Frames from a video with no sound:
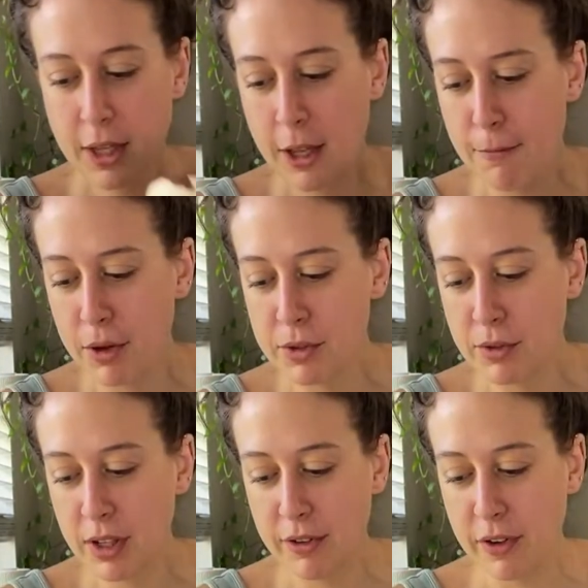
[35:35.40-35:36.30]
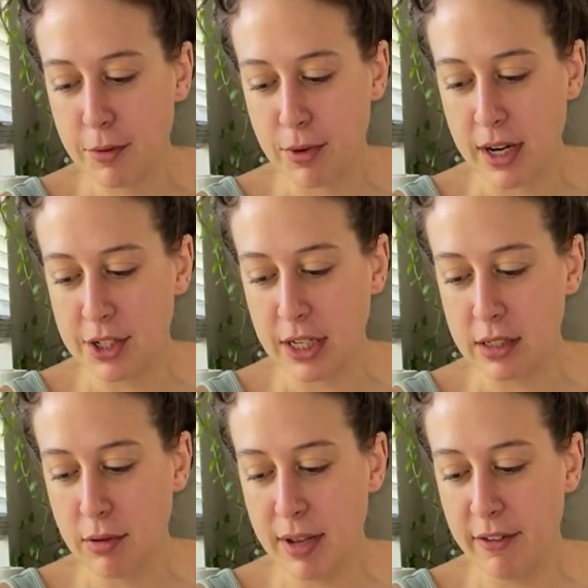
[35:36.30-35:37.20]
But it was a really fun project.
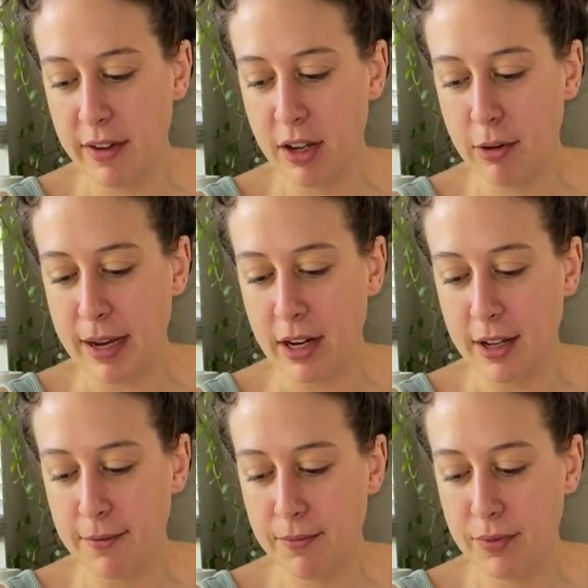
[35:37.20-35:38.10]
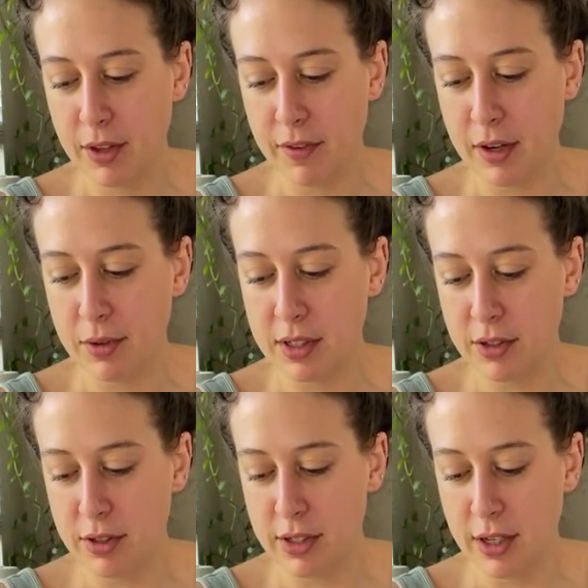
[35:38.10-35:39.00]
We made a video about it if anyone's
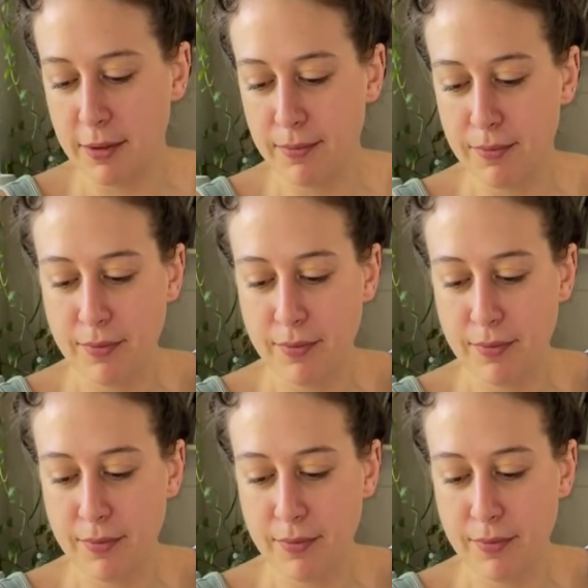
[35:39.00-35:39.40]
interested.